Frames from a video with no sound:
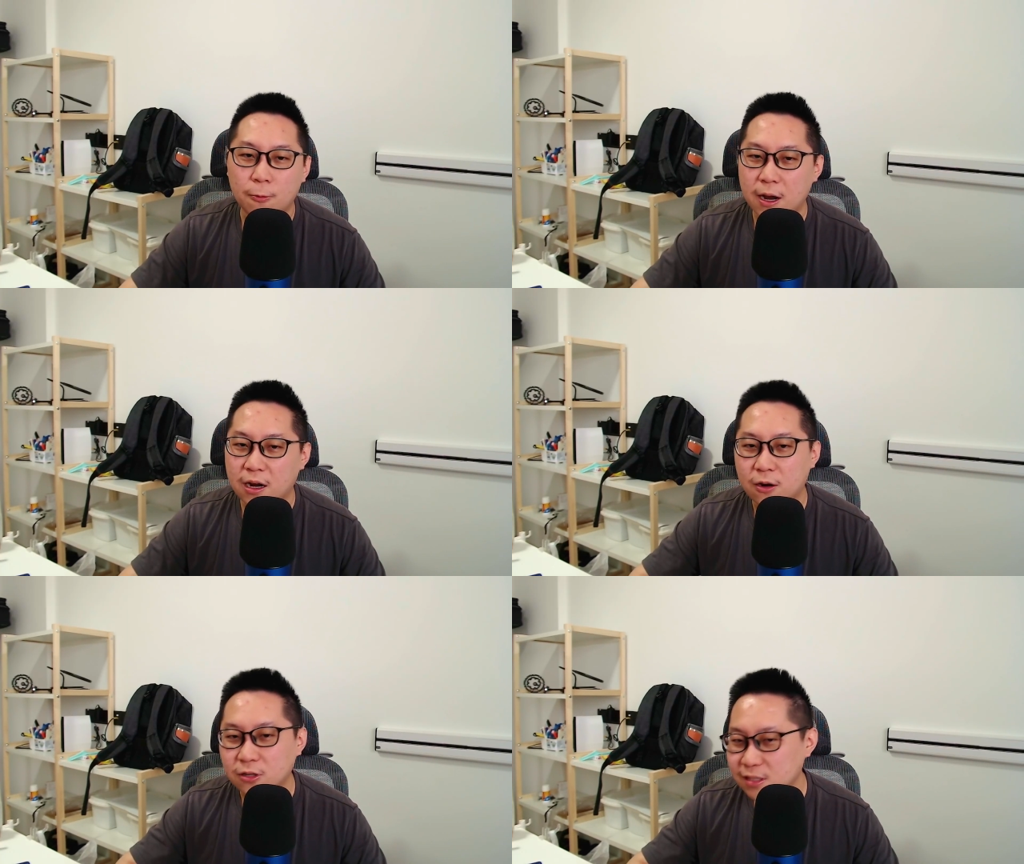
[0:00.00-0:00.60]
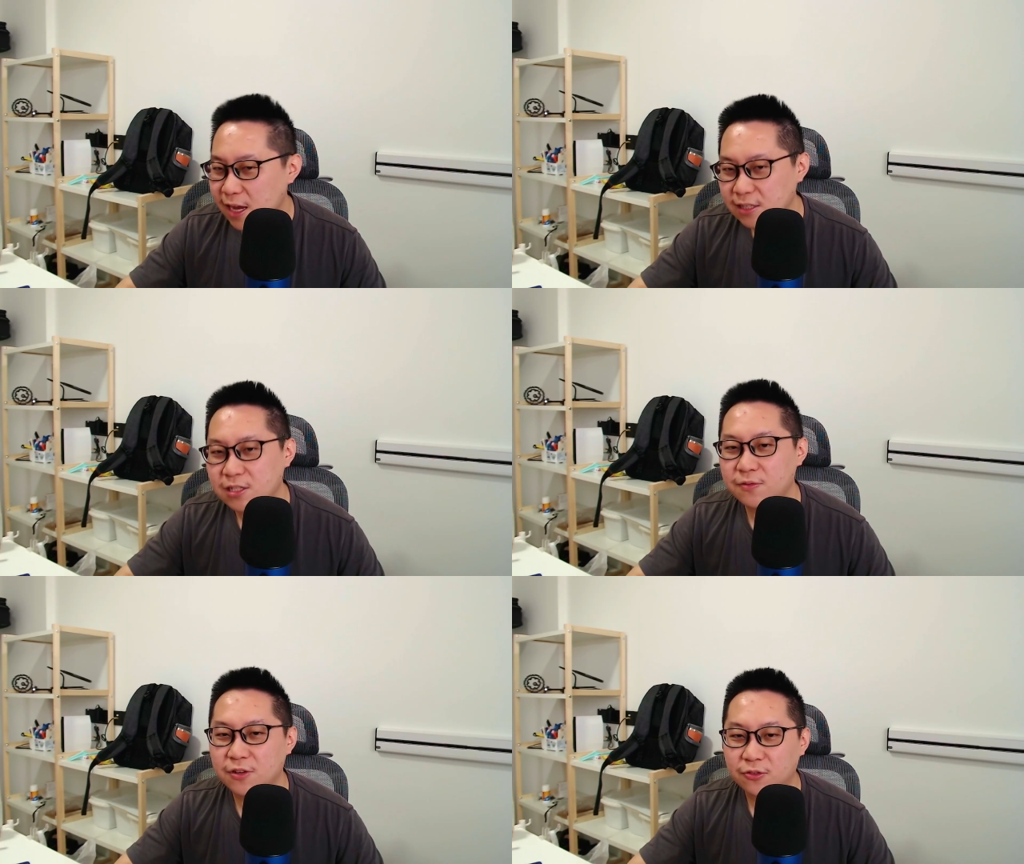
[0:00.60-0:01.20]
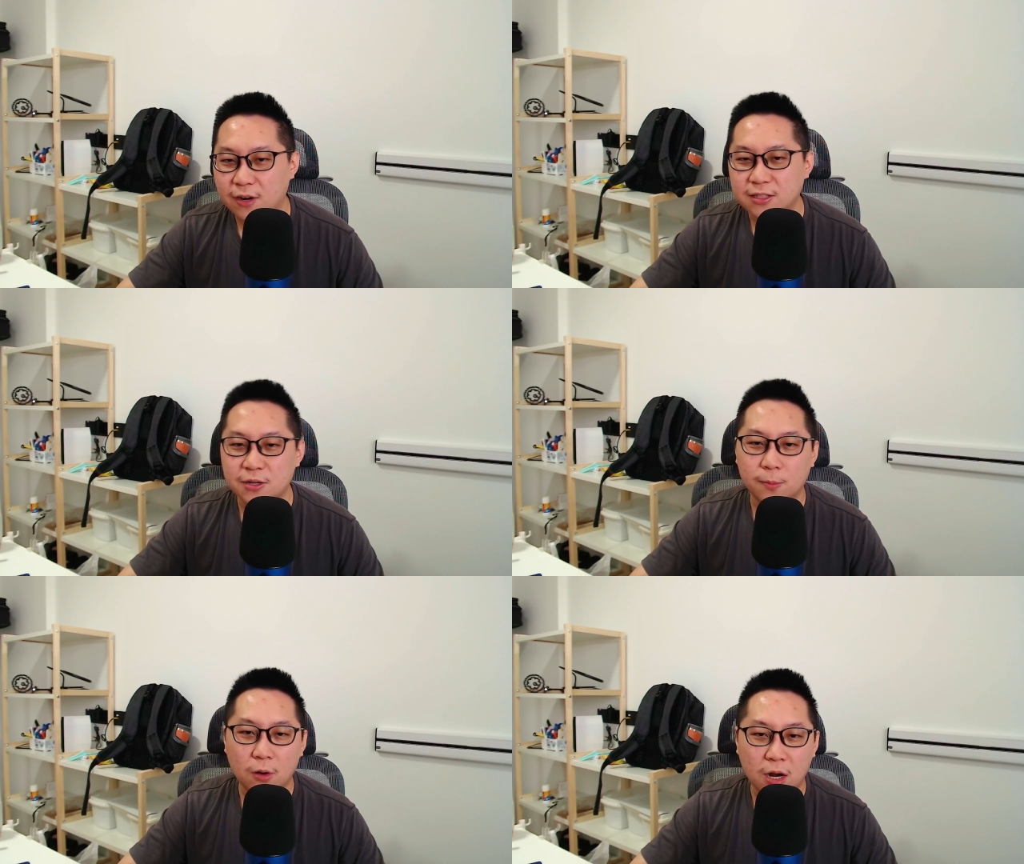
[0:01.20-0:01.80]
when I was active in
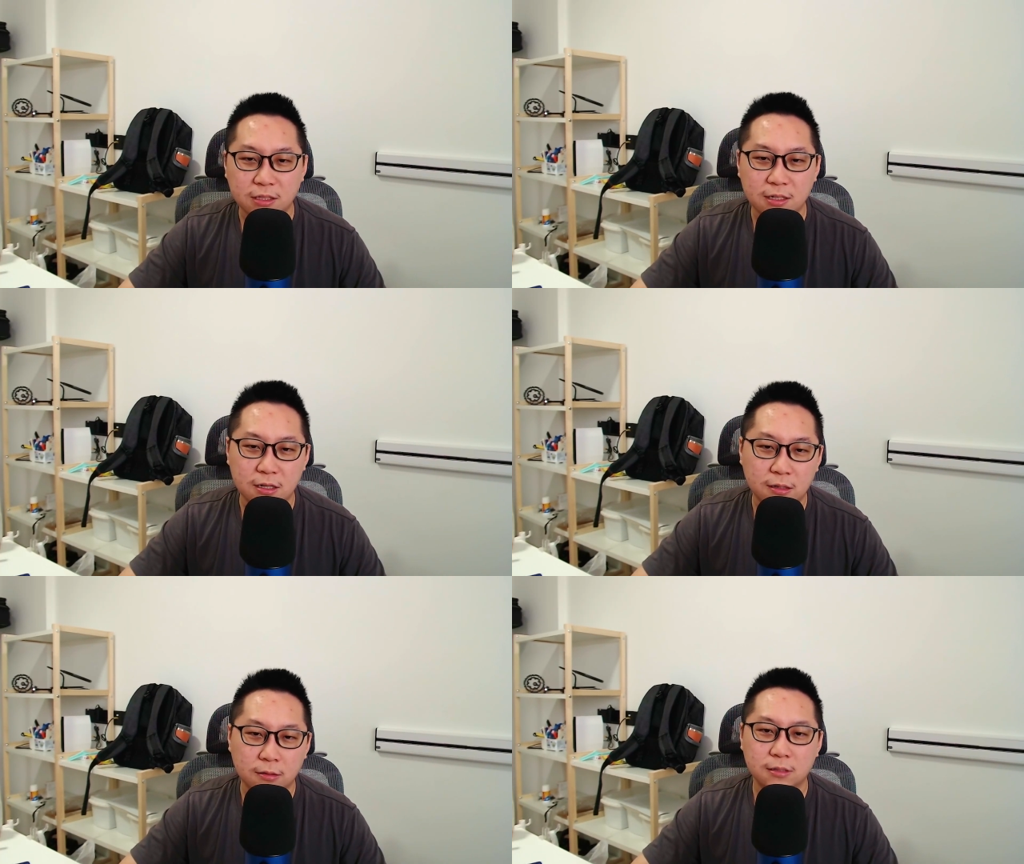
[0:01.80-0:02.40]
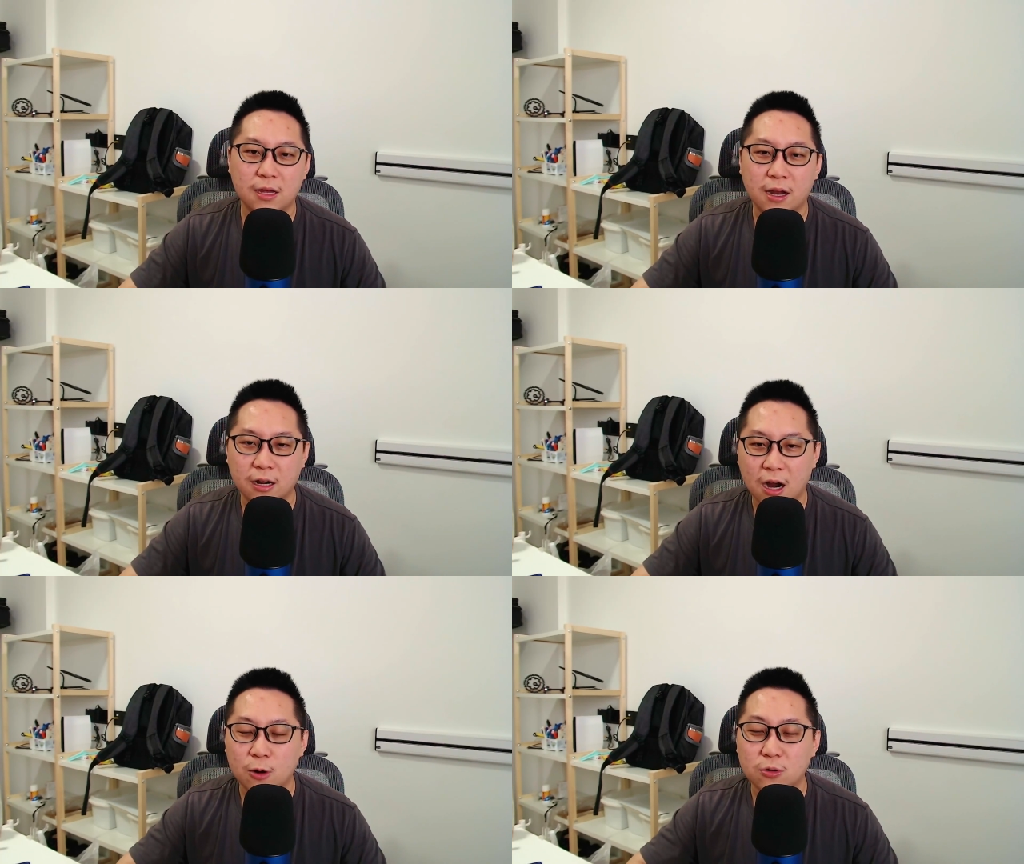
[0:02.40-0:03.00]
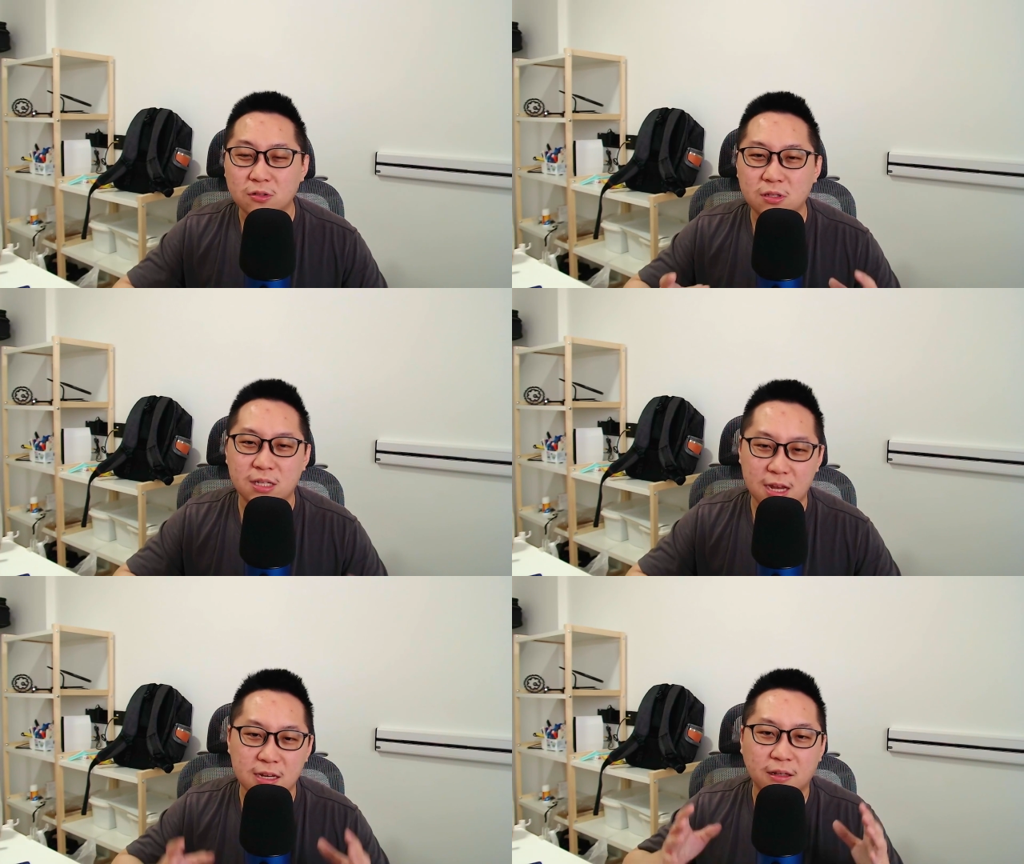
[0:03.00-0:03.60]
writing blog articles, and I will
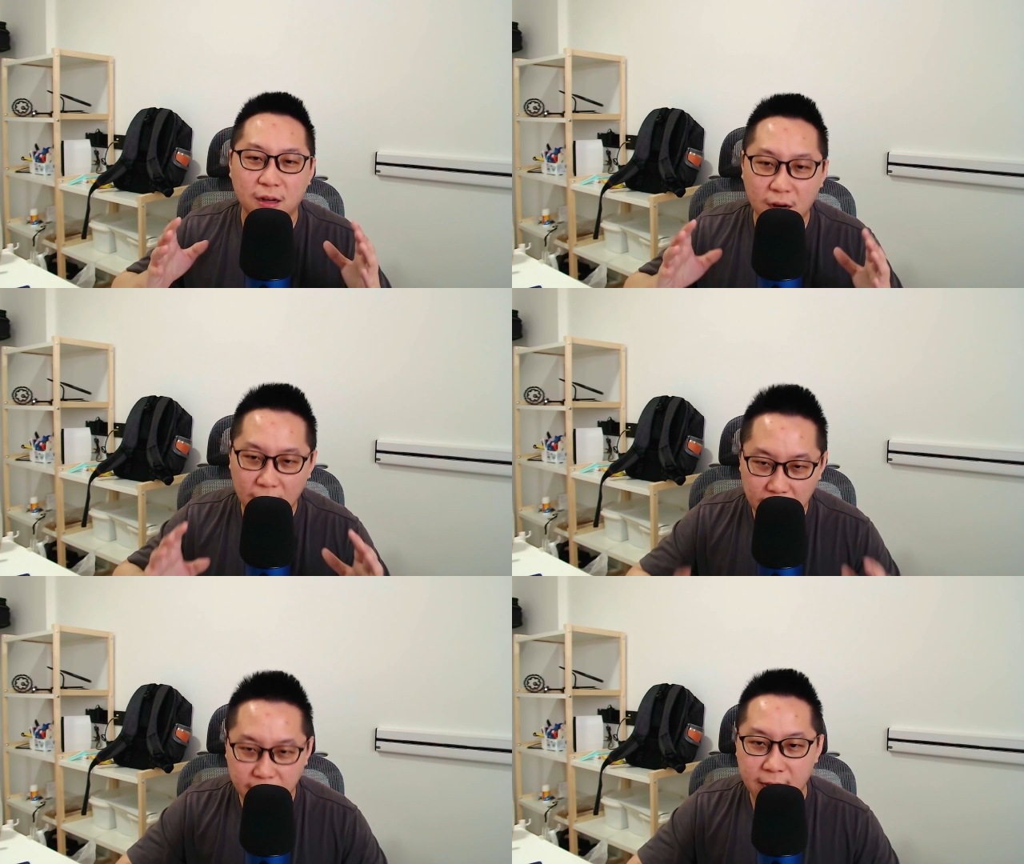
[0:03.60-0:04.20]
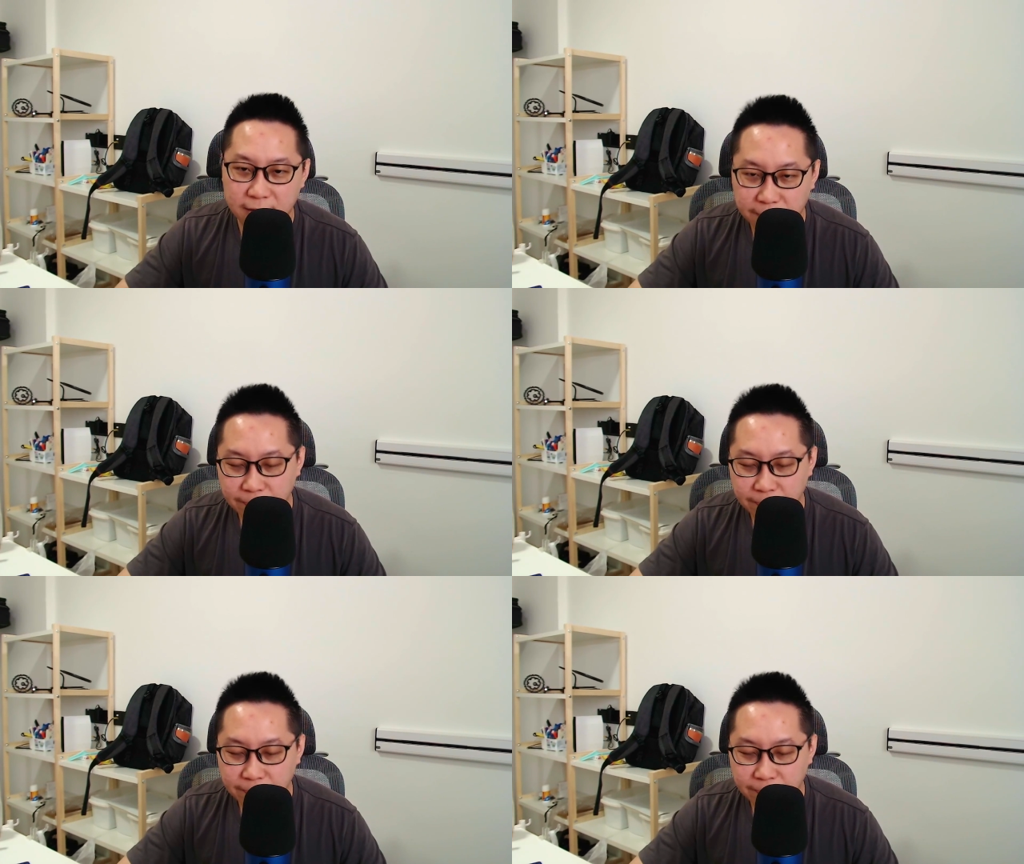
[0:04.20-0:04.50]
say it again.